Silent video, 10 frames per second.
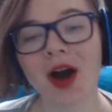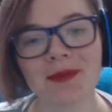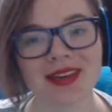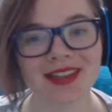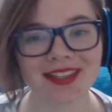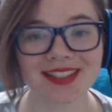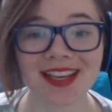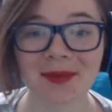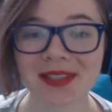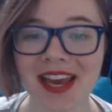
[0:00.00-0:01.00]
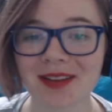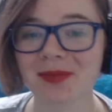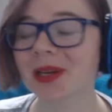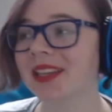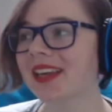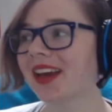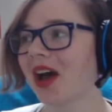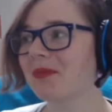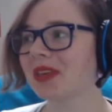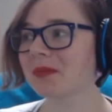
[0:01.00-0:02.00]
me the D M's handbook, they
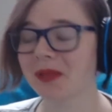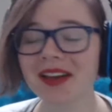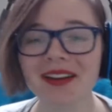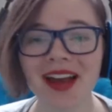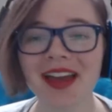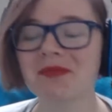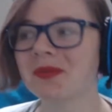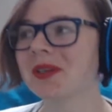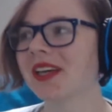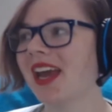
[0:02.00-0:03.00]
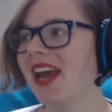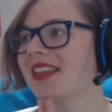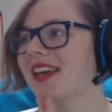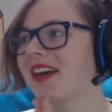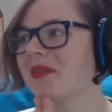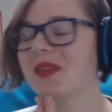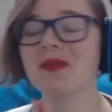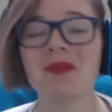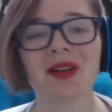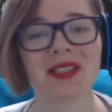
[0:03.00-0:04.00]
got me the player handbook, and they got me the
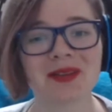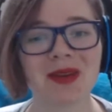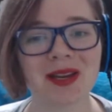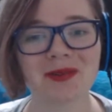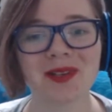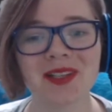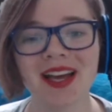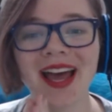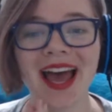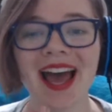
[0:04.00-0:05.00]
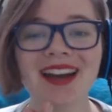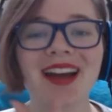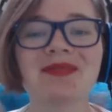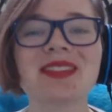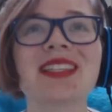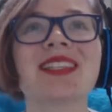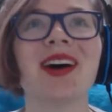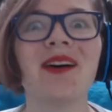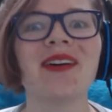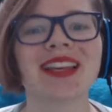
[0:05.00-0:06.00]
monster manual, and I'm
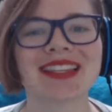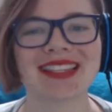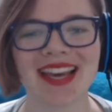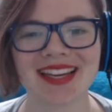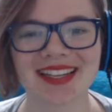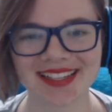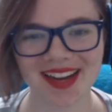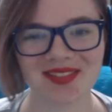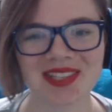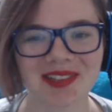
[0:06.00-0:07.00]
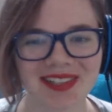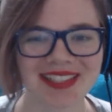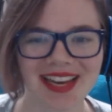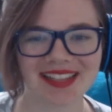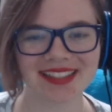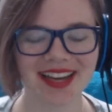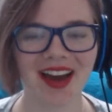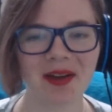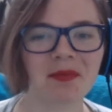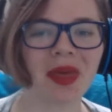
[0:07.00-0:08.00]
so excited! I'm so excited.
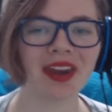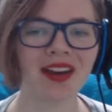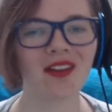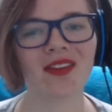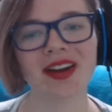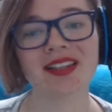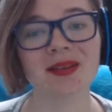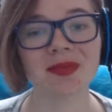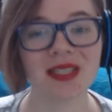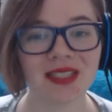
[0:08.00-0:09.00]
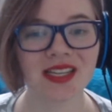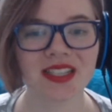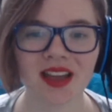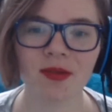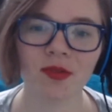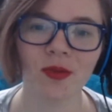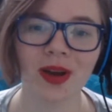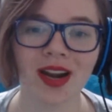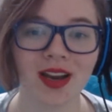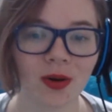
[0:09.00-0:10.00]
I'm planning on running some D and D stuff
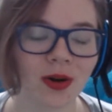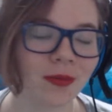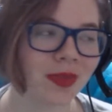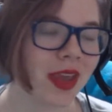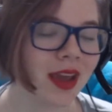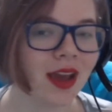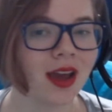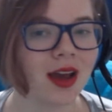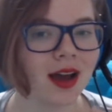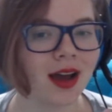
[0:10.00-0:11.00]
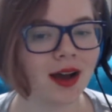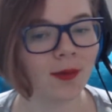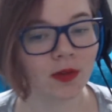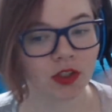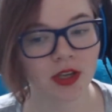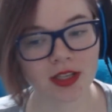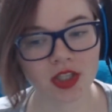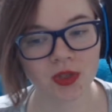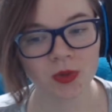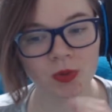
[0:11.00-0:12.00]
when I go home, uh, which I'll get
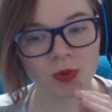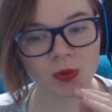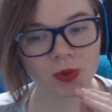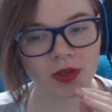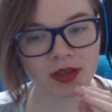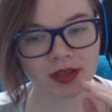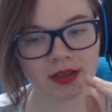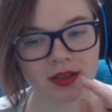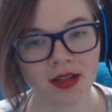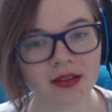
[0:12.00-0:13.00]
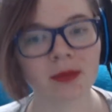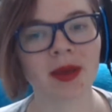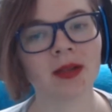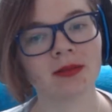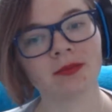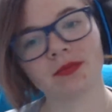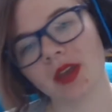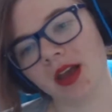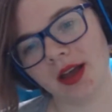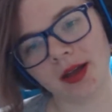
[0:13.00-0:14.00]
to in a little bit.
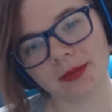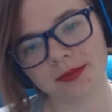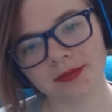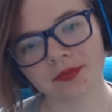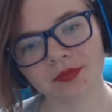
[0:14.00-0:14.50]
Um,